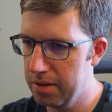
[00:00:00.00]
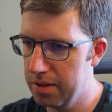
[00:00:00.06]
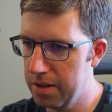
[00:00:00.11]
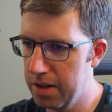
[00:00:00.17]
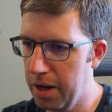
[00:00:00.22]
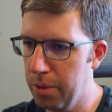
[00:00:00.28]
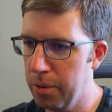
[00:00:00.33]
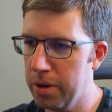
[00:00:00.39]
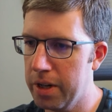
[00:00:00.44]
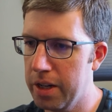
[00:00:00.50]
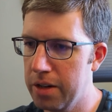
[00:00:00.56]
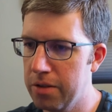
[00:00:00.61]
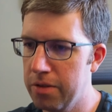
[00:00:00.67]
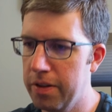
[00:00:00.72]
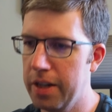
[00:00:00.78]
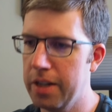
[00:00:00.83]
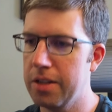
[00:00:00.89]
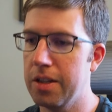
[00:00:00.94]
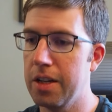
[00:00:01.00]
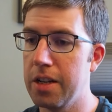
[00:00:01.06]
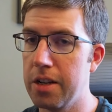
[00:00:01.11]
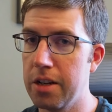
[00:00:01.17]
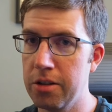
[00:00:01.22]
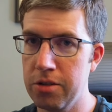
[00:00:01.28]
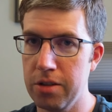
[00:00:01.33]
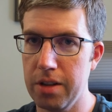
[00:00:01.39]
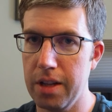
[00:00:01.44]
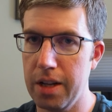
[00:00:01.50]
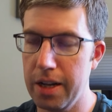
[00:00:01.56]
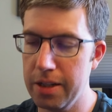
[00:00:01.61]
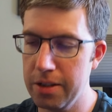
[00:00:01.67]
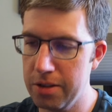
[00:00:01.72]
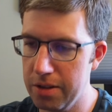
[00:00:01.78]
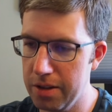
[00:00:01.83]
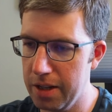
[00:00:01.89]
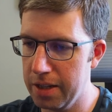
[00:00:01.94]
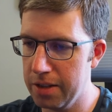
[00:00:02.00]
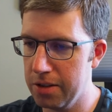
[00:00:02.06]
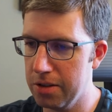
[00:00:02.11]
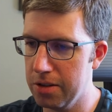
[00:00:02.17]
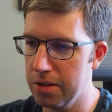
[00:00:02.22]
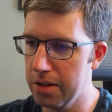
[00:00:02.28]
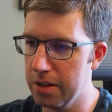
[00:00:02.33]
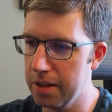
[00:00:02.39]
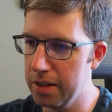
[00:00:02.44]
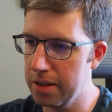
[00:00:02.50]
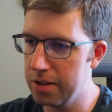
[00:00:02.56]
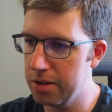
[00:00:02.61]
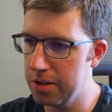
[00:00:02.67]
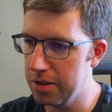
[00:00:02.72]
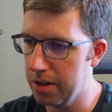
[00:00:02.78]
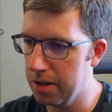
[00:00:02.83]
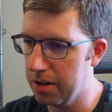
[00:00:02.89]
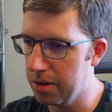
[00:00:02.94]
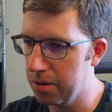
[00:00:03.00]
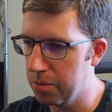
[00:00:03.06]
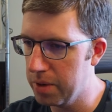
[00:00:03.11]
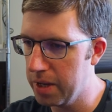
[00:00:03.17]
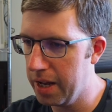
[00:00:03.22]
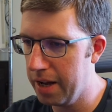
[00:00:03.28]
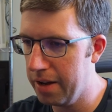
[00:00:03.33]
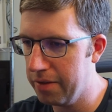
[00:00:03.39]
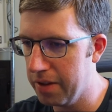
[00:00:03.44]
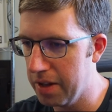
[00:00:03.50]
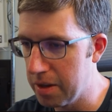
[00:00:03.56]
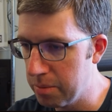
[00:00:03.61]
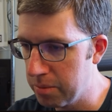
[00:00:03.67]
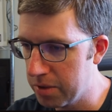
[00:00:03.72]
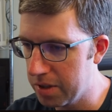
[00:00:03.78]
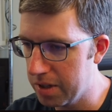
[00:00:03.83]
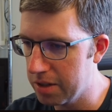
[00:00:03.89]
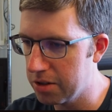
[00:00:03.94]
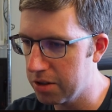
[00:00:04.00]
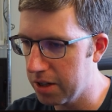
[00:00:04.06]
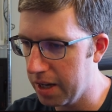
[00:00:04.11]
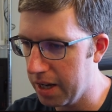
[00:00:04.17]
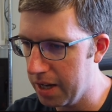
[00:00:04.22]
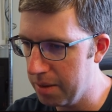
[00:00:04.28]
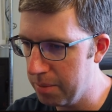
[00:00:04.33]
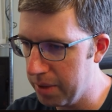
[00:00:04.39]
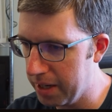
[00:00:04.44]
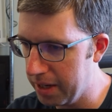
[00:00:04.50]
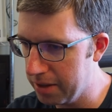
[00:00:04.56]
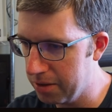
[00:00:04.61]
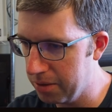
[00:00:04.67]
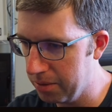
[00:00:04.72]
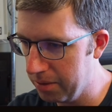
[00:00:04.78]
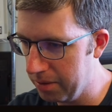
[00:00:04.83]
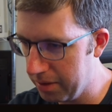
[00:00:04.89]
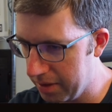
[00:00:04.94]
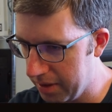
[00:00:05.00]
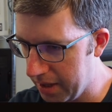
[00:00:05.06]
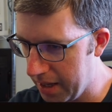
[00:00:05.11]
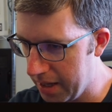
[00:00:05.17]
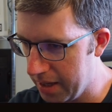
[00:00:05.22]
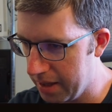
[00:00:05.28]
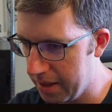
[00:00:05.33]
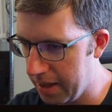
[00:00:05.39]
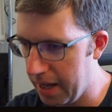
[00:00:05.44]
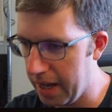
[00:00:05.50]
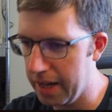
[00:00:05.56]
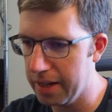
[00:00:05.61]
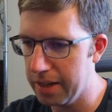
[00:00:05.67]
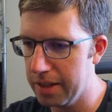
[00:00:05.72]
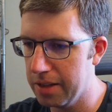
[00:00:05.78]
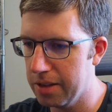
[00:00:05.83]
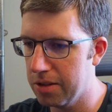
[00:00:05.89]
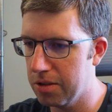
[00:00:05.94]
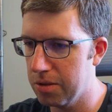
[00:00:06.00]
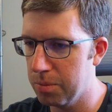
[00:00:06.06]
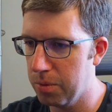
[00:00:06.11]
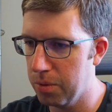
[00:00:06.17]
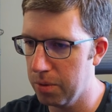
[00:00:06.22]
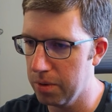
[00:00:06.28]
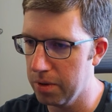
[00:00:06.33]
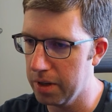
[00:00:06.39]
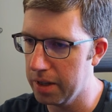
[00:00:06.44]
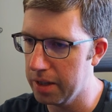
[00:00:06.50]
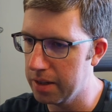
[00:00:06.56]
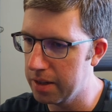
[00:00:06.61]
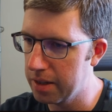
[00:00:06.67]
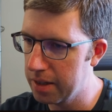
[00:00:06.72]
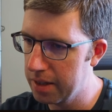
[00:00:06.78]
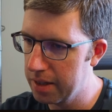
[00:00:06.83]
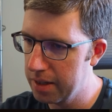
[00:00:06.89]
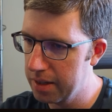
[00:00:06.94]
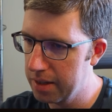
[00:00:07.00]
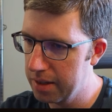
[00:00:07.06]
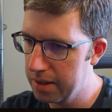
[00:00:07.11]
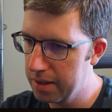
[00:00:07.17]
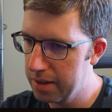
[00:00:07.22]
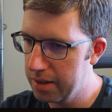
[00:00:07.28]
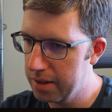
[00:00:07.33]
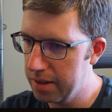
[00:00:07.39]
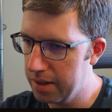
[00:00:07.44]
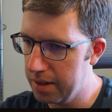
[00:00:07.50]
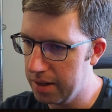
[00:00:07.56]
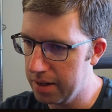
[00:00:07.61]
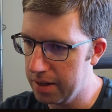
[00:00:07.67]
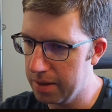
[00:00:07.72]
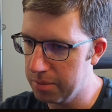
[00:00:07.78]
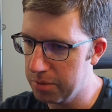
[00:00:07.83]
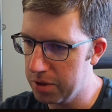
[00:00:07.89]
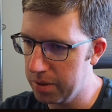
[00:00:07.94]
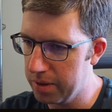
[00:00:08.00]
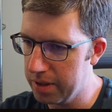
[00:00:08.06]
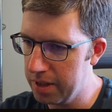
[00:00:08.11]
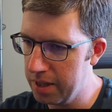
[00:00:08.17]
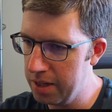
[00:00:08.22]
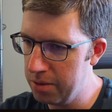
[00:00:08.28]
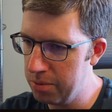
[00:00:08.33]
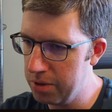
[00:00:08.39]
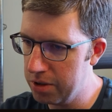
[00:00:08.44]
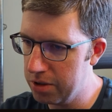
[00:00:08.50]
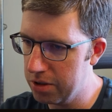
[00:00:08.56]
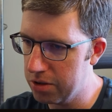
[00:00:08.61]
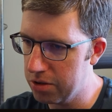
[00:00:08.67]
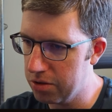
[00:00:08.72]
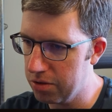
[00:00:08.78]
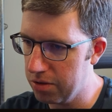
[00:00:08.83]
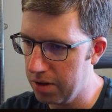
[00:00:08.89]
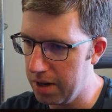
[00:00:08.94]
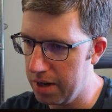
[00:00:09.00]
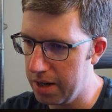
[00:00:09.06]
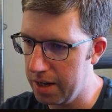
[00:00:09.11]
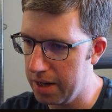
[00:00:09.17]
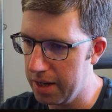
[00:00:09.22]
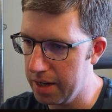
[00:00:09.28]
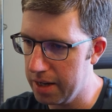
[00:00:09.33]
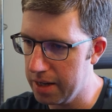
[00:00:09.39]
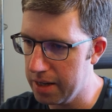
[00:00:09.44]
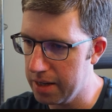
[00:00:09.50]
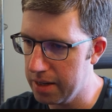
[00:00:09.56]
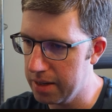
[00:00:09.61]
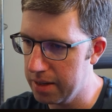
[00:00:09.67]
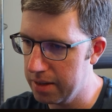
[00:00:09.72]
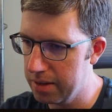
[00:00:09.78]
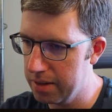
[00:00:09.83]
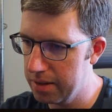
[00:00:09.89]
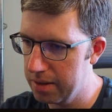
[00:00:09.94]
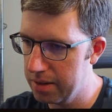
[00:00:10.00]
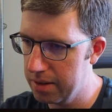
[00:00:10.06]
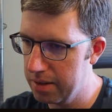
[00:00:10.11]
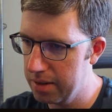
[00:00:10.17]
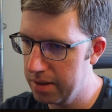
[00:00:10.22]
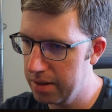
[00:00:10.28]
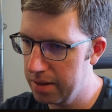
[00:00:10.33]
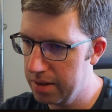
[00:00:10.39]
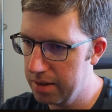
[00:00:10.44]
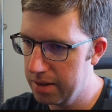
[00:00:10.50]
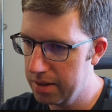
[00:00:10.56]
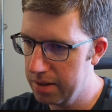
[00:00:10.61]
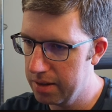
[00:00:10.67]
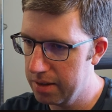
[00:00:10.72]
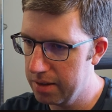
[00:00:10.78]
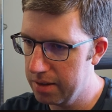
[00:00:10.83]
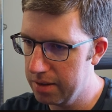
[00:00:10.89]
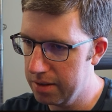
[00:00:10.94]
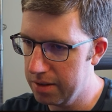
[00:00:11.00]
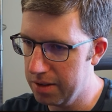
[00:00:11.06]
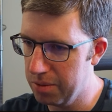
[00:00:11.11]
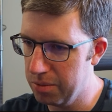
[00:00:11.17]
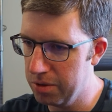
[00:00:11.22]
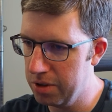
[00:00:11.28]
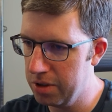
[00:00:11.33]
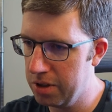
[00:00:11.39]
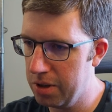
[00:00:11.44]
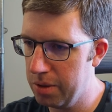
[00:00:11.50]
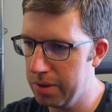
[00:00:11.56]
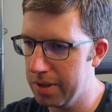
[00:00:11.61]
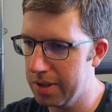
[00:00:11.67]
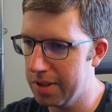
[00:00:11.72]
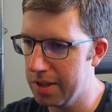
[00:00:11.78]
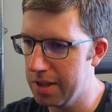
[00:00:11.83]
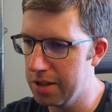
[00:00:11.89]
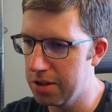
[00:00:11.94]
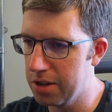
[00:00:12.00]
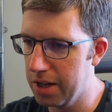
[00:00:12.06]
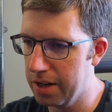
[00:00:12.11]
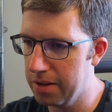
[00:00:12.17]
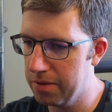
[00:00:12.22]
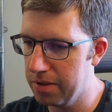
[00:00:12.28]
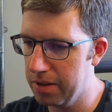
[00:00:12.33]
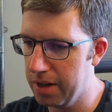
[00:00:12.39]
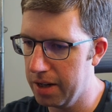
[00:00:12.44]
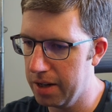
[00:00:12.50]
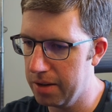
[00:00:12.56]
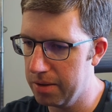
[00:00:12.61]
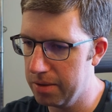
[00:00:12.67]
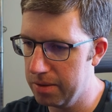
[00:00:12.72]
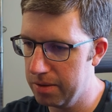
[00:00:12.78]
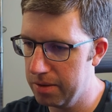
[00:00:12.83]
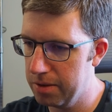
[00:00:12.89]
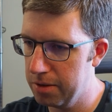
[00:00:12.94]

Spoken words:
Network interface initialized, so that's good. So we have MCGA, but I don't think that is supported. So I think we should try, let's see, we'll just go with CGA for now.